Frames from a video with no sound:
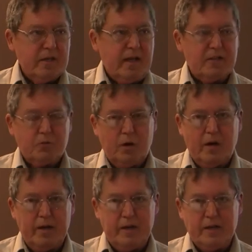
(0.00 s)
That's
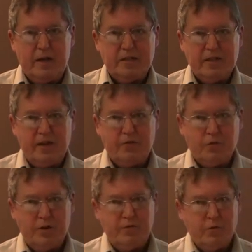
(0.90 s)
why in Isaiah
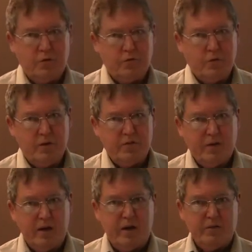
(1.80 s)
44 and
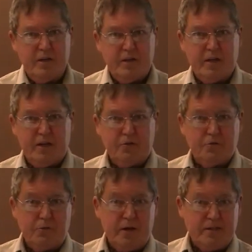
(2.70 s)
45, he can,
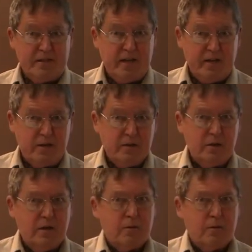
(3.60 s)
through Isaiah,